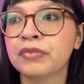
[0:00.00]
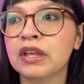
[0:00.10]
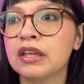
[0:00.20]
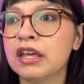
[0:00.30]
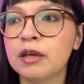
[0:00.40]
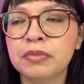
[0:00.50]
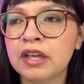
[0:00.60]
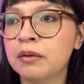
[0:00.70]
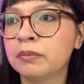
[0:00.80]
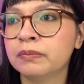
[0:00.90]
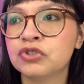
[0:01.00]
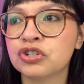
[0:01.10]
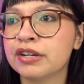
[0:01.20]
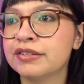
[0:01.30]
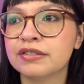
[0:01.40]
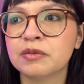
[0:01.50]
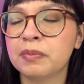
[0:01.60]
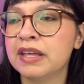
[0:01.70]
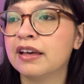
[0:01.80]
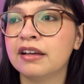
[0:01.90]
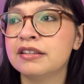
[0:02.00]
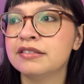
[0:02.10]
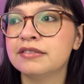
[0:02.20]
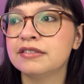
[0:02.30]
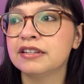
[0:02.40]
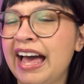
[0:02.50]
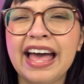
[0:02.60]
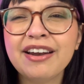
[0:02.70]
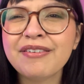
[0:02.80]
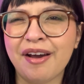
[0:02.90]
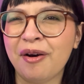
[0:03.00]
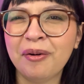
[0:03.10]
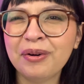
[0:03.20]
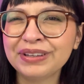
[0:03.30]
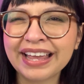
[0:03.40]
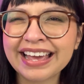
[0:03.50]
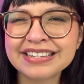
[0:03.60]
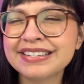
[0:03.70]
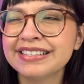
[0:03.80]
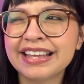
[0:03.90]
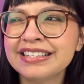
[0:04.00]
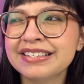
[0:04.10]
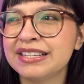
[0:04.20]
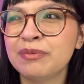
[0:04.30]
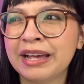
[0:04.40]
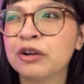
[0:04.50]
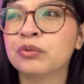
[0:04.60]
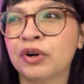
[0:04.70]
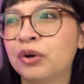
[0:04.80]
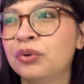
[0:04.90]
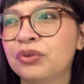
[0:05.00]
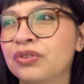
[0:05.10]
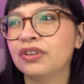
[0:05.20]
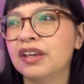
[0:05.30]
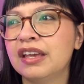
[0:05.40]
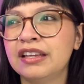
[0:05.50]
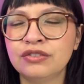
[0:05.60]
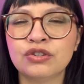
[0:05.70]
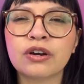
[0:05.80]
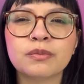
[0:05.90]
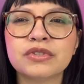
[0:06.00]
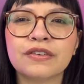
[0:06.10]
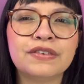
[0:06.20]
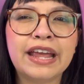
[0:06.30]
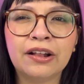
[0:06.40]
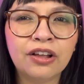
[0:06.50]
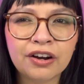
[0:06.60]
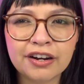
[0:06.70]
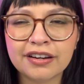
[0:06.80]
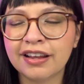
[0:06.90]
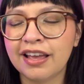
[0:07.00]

keep them just because, I don't know, like I just like to see my growth in terms of nail art.